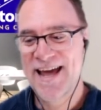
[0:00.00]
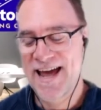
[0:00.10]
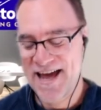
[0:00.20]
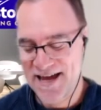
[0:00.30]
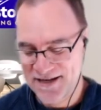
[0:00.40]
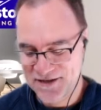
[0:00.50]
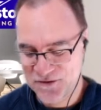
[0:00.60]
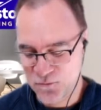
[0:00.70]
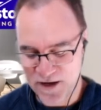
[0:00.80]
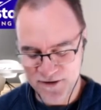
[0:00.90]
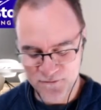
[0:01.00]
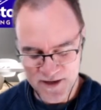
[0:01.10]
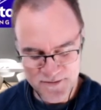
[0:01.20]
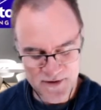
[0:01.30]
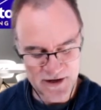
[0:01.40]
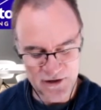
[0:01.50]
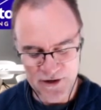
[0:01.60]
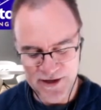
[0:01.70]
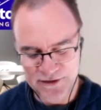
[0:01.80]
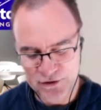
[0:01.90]
And one, one of my
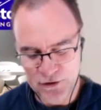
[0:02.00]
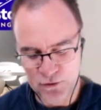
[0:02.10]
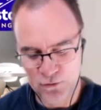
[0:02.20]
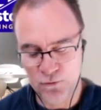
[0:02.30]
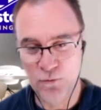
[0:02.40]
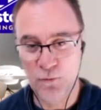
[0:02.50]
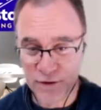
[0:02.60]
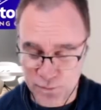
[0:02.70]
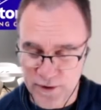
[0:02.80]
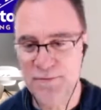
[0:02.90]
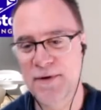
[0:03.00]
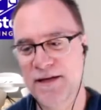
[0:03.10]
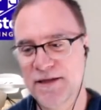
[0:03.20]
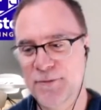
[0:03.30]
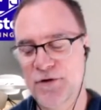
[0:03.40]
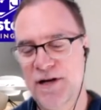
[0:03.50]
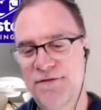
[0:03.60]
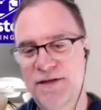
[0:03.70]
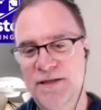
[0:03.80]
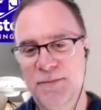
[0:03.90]
clients who was with me in the
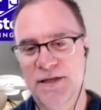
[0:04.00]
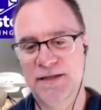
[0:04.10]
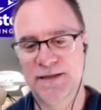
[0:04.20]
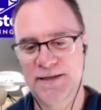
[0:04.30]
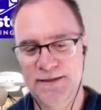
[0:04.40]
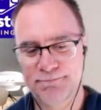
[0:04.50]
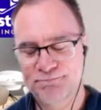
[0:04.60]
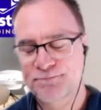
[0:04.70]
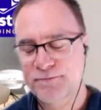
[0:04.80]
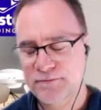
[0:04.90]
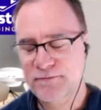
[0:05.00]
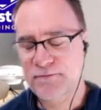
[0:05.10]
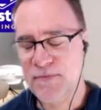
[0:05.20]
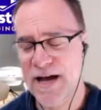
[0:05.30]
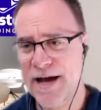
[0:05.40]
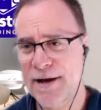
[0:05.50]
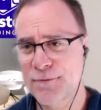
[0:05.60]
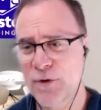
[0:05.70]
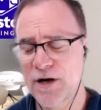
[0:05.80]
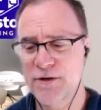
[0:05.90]
previous business
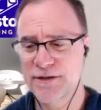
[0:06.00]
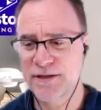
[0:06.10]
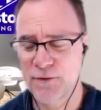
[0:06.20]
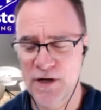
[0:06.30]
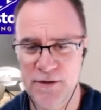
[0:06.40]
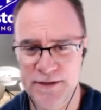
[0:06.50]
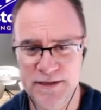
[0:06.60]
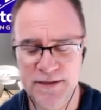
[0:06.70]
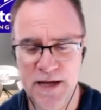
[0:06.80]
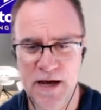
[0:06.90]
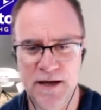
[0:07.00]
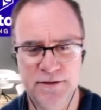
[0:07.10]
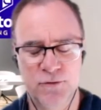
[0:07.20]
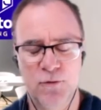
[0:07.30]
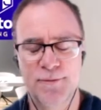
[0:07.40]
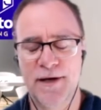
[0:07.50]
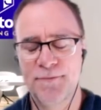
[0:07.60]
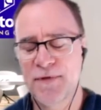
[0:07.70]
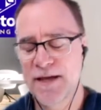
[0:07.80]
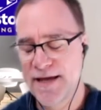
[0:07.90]
um, when I was when I was in uh, Toowoomba,
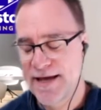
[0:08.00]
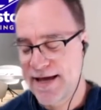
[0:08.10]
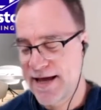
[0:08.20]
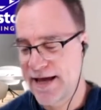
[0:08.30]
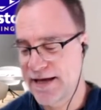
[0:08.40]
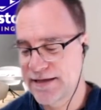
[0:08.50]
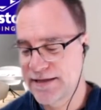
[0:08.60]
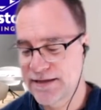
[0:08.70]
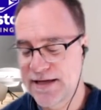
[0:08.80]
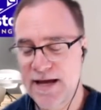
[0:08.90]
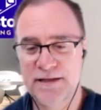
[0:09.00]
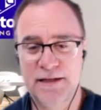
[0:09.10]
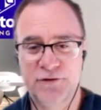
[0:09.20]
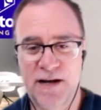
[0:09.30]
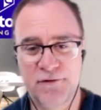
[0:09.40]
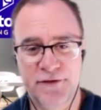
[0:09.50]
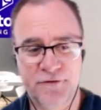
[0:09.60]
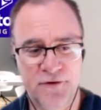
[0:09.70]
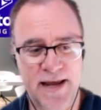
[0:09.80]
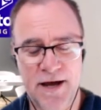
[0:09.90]
and he actually travelled
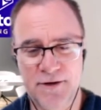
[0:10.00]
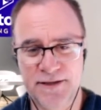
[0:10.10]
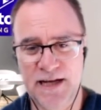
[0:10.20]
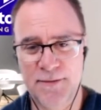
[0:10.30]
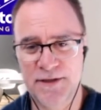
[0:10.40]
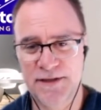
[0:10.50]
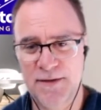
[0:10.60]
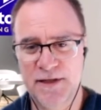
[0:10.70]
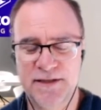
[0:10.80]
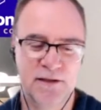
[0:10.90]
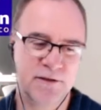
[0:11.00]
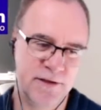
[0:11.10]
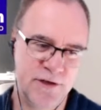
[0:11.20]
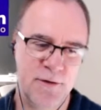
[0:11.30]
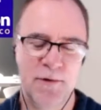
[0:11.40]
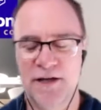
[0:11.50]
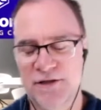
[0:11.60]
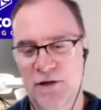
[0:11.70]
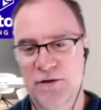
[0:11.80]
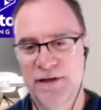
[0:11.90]
three hours to come and see me and said, "Look, the new bloke's
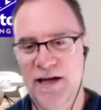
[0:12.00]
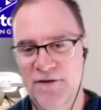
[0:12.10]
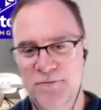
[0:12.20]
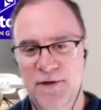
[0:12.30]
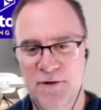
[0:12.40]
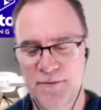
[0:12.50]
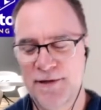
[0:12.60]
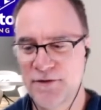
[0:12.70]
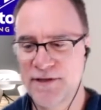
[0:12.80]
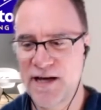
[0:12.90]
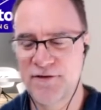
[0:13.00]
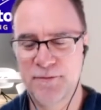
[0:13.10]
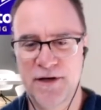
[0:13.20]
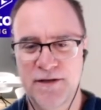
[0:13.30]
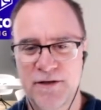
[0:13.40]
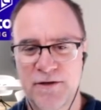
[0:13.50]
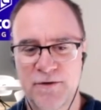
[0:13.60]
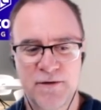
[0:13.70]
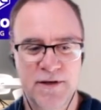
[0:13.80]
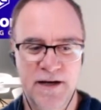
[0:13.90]
not looking after me. I want to be looked after by you."
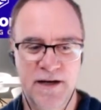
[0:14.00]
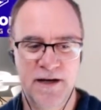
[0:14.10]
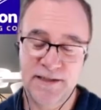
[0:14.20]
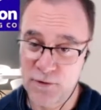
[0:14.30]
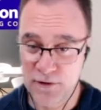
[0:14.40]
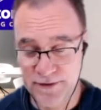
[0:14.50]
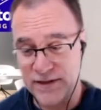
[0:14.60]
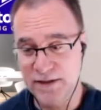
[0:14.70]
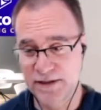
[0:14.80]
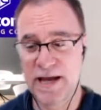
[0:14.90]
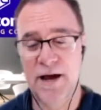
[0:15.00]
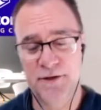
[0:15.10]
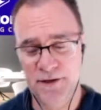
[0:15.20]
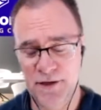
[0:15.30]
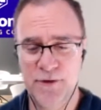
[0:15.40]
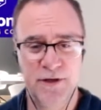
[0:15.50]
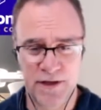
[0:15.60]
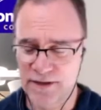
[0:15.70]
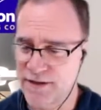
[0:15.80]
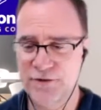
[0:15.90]
And I, I said, "Well, look, this is the hours I
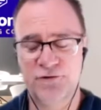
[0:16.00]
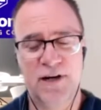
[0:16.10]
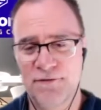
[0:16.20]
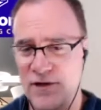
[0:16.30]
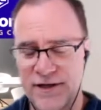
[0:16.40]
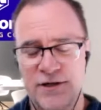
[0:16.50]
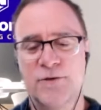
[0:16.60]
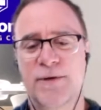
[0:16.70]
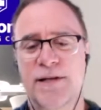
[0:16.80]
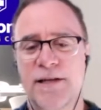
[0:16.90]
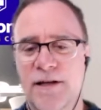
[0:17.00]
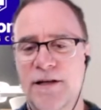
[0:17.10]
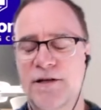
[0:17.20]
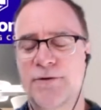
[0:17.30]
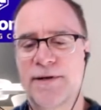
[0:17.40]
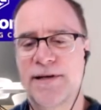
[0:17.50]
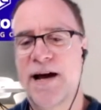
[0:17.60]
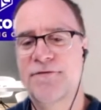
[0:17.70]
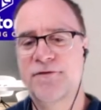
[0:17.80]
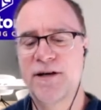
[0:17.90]
work. I don't travel. I don't do anything. I don't do
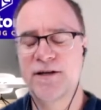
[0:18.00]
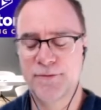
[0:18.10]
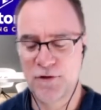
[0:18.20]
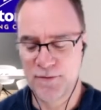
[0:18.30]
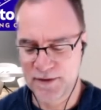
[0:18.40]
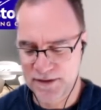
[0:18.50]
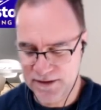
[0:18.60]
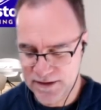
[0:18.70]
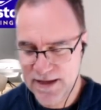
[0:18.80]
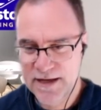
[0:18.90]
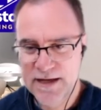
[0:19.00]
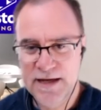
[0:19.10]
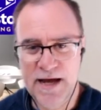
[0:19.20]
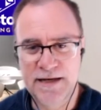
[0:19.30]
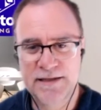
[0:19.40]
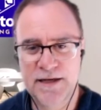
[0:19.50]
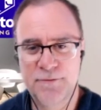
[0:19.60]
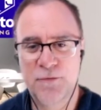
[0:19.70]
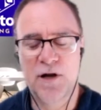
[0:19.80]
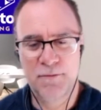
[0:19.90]
any after hours appointments." Yeah. And he
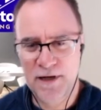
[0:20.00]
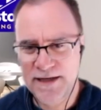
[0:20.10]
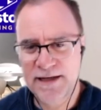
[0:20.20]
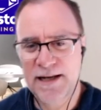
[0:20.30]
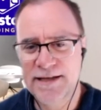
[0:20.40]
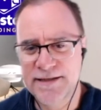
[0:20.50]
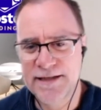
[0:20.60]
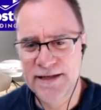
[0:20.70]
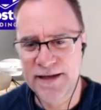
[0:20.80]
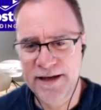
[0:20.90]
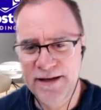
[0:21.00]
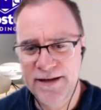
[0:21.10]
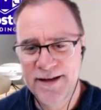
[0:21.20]
said, "Well, I'm bloody glad to hear that